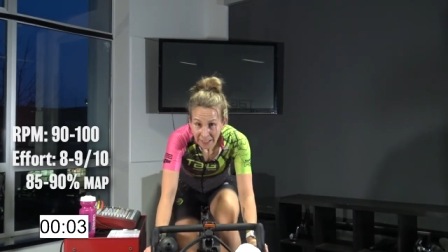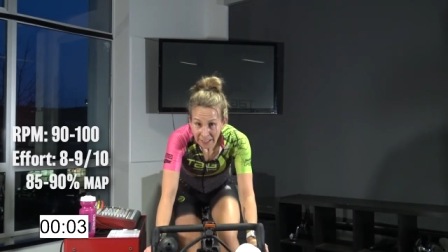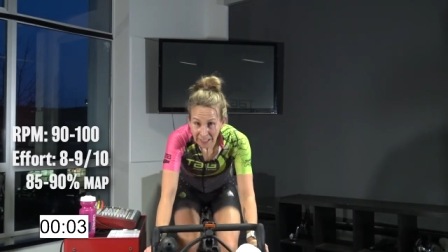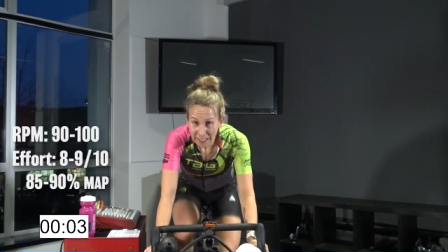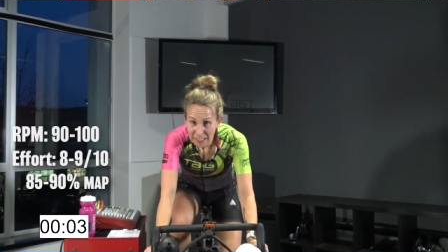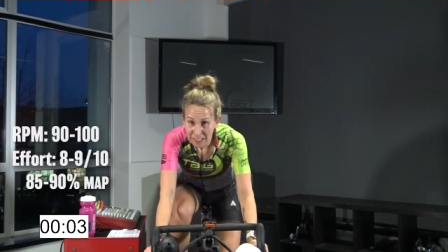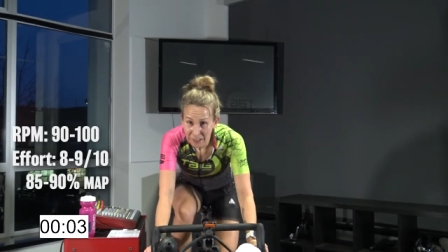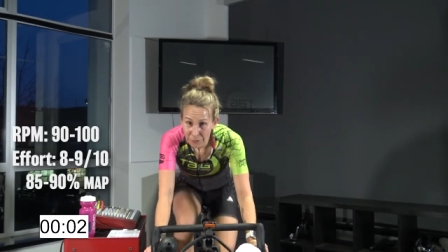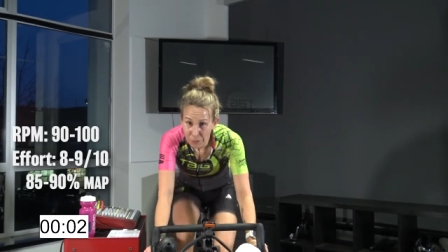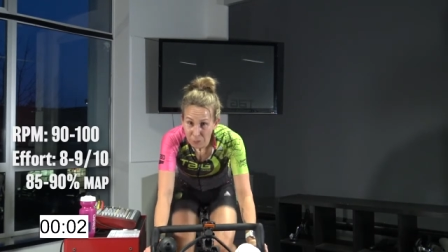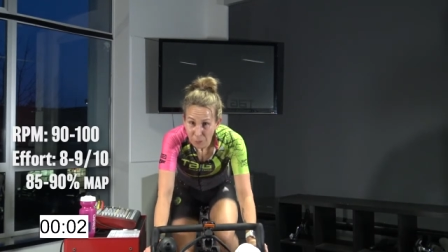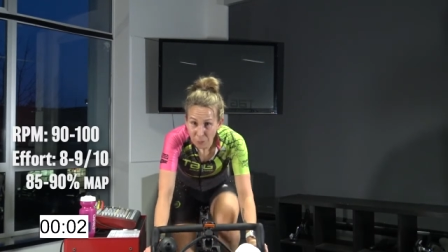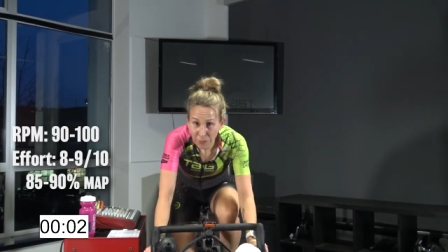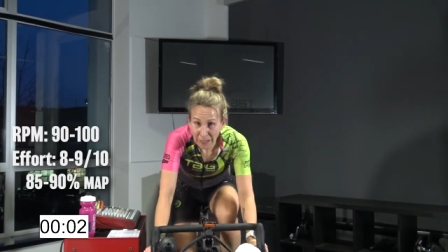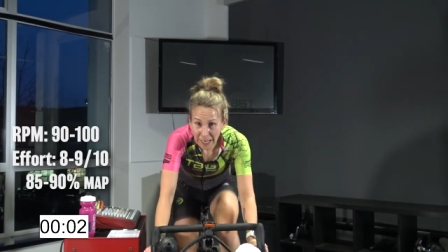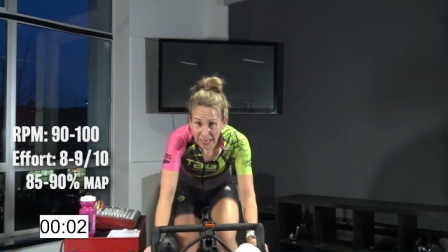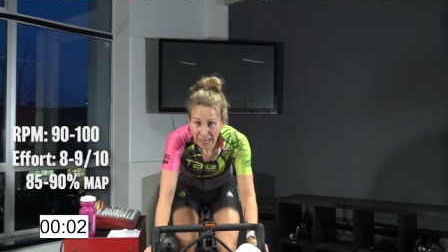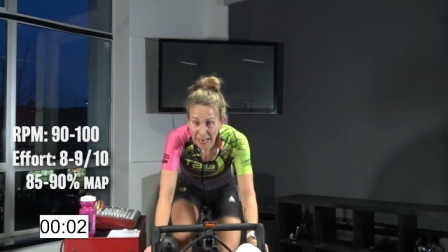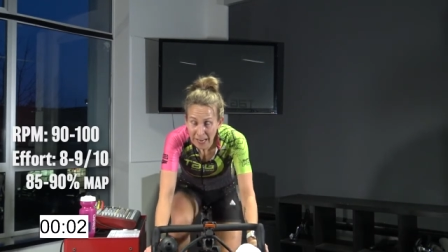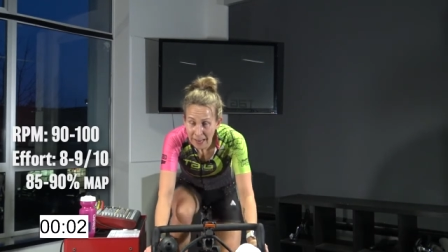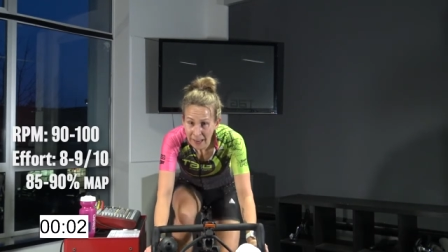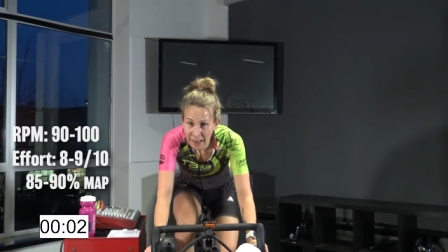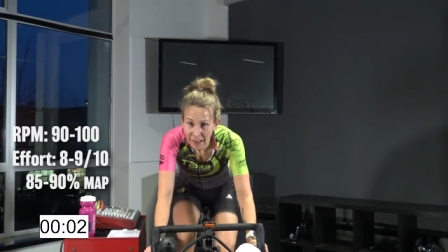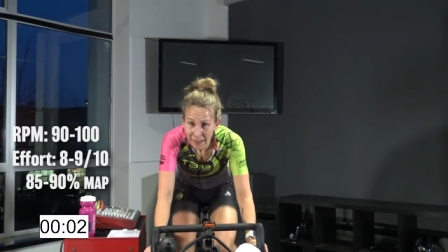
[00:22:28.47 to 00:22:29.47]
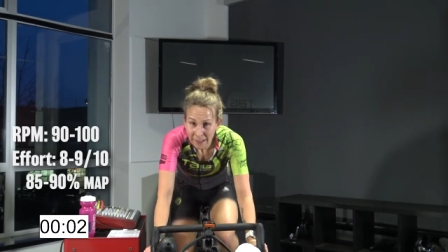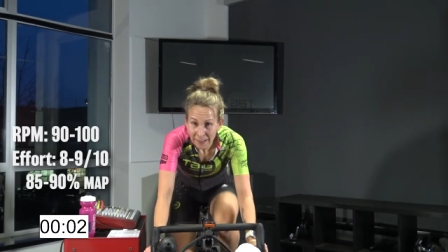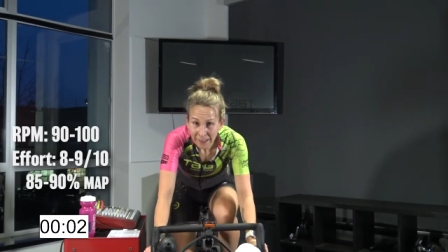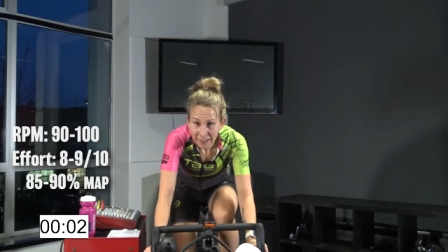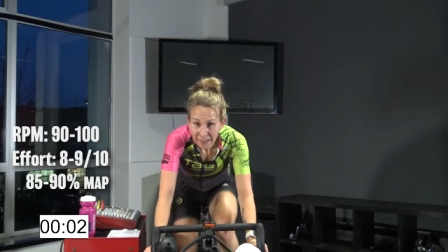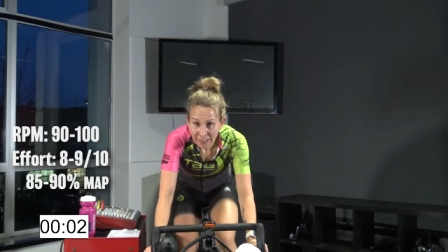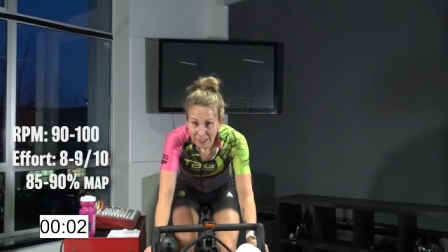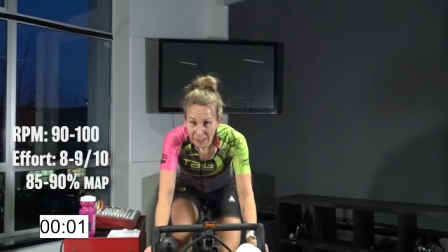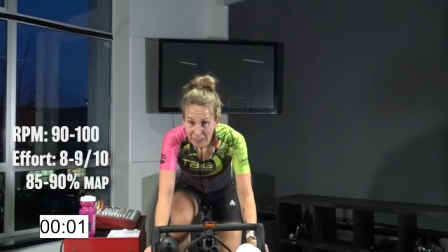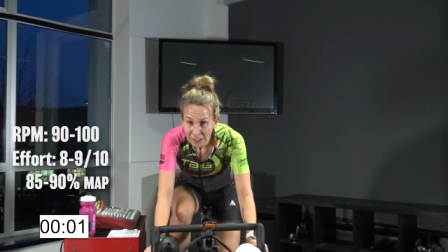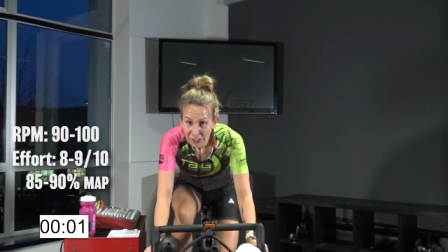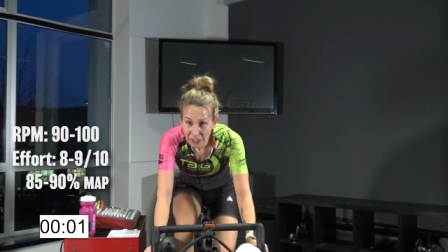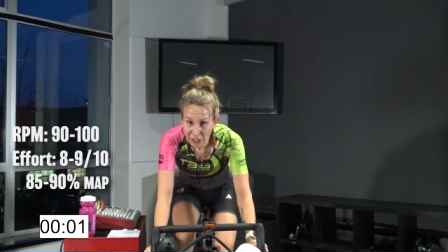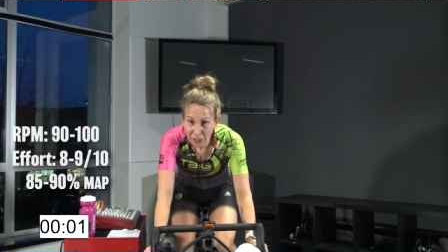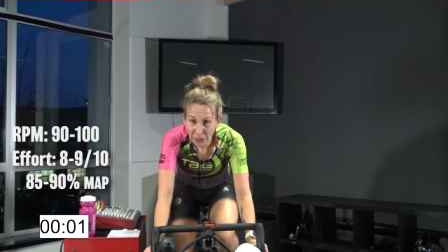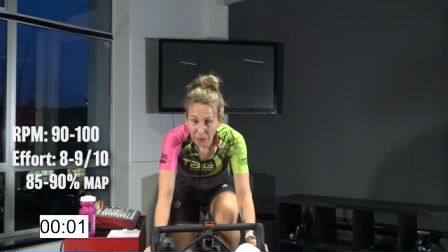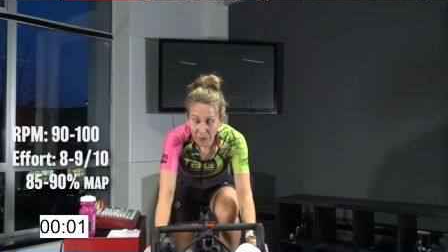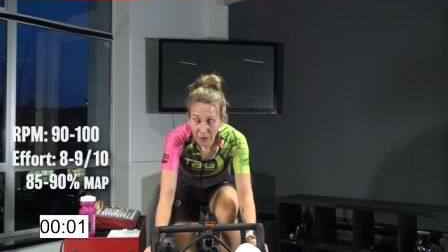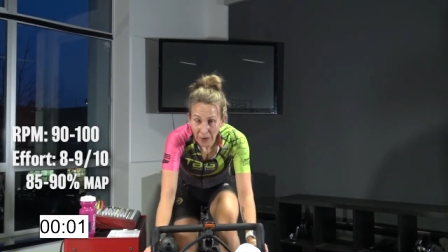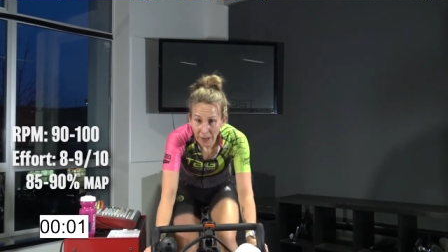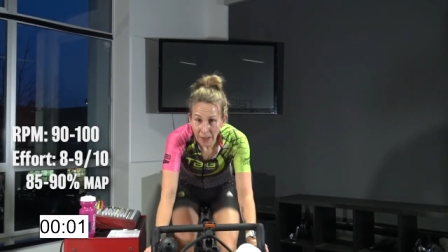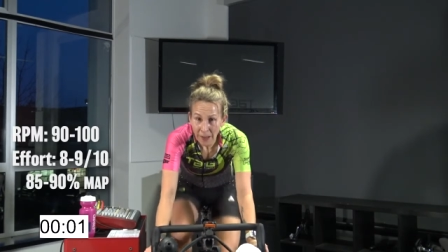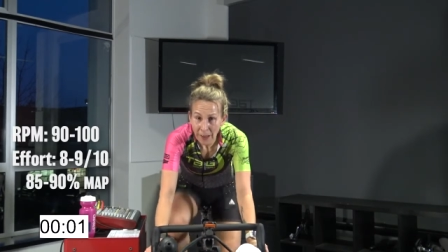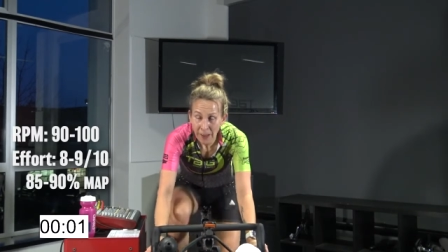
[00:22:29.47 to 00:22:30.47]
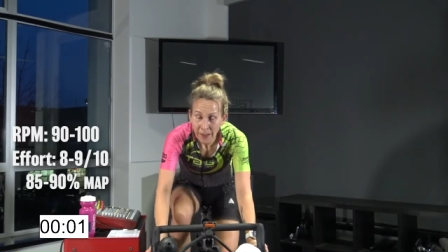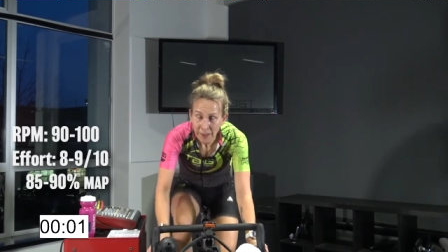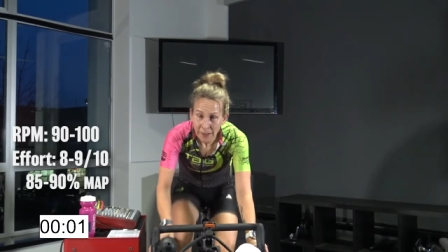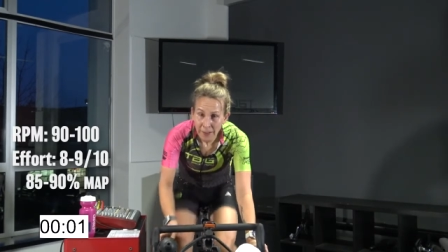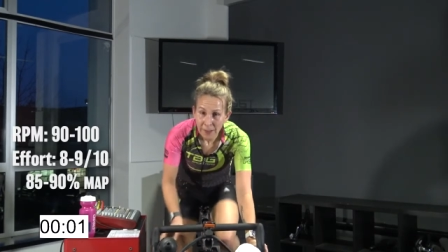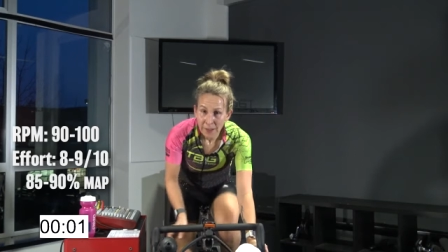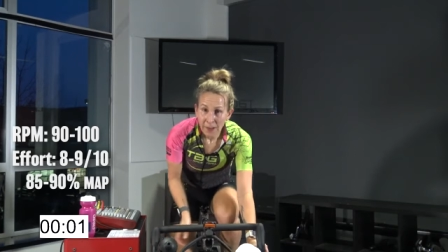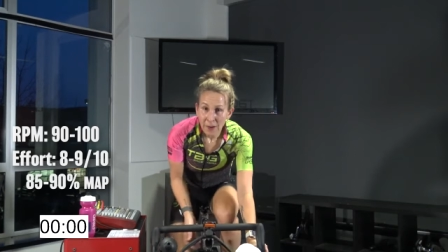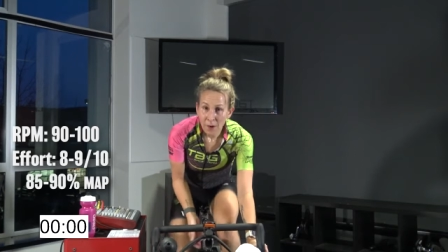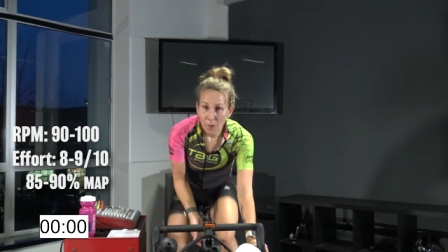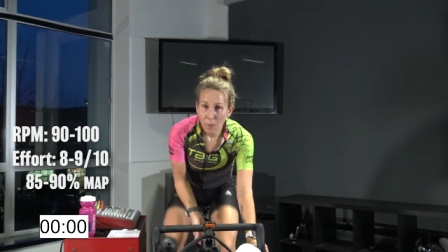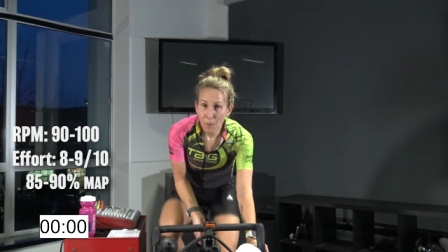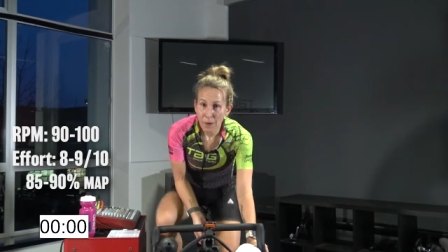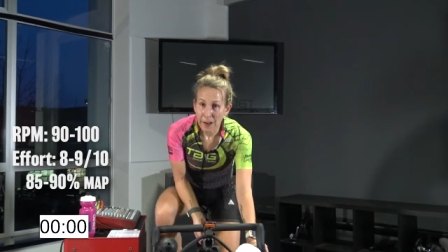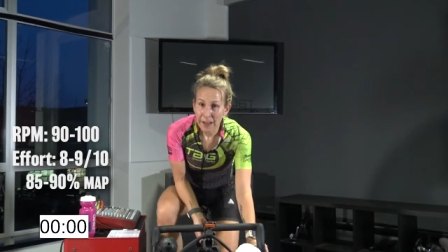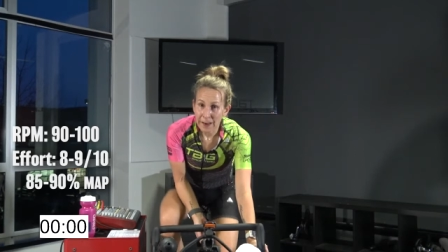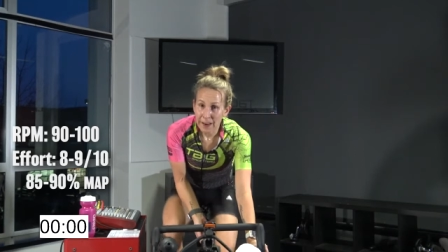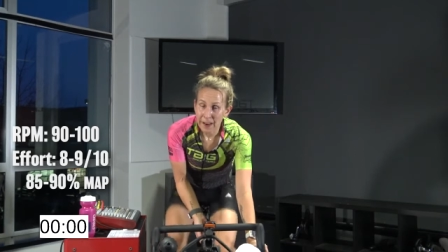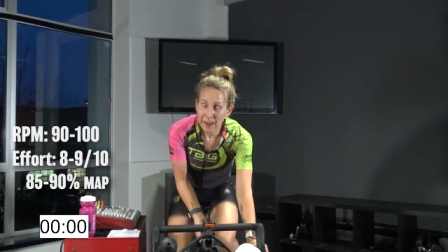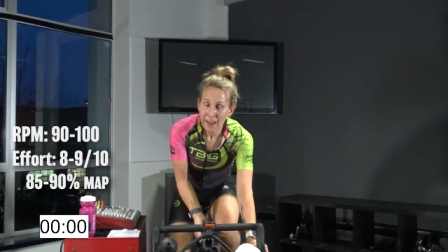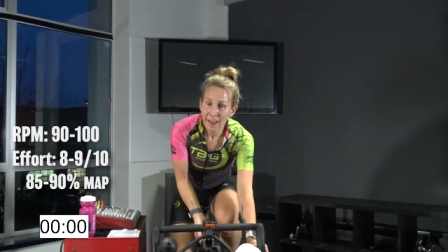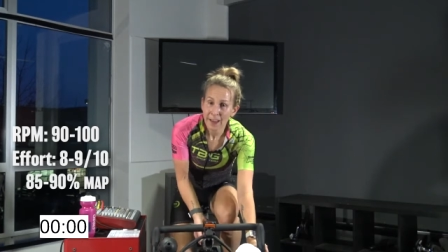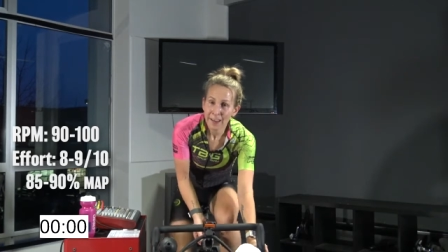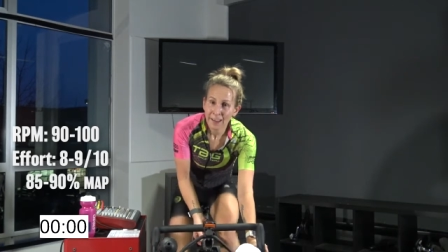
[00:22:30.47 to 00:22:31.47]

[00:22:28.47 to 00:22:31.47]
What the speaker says: In 3, 2, 1.